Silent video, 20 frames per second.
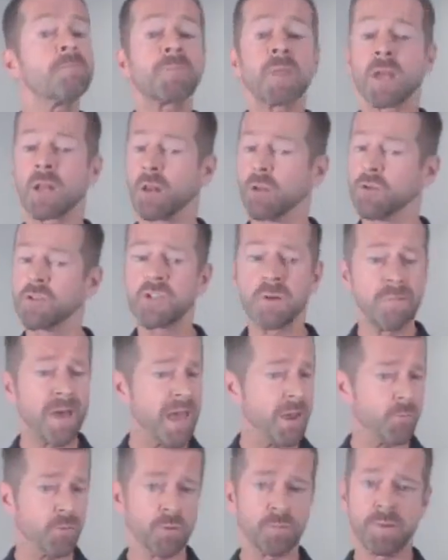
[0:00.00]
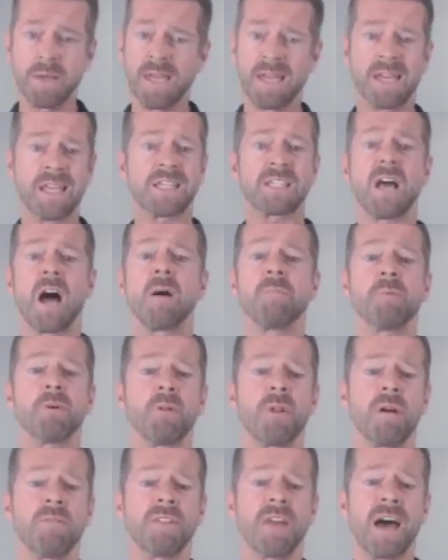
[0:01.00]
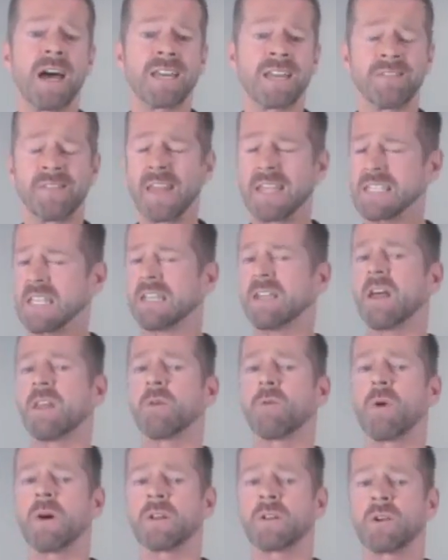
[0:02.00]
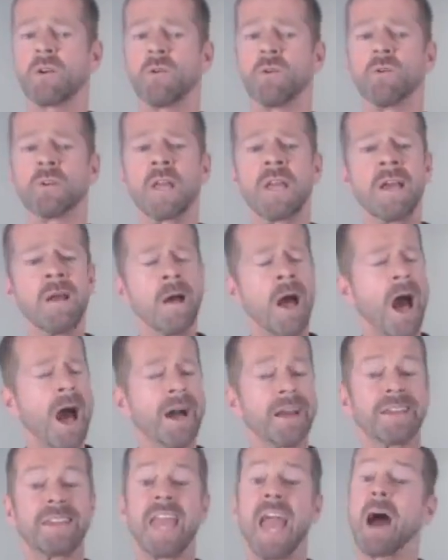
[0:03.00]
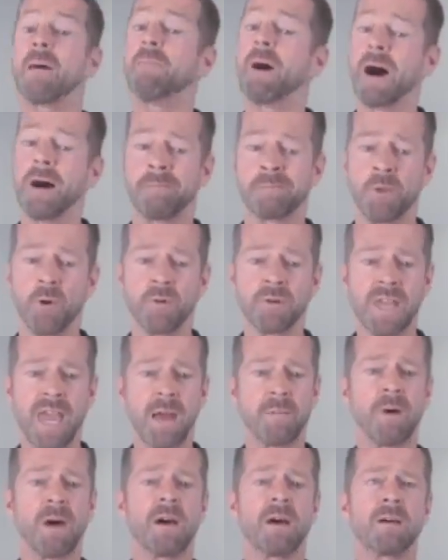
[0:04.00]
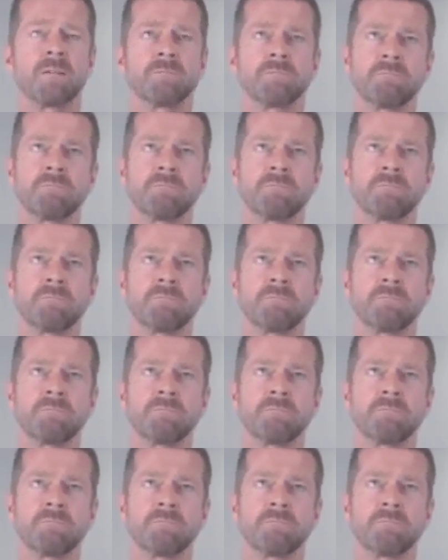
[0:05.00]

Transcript: Glutamate would be an example of that, and there's another one called GABA, or gamma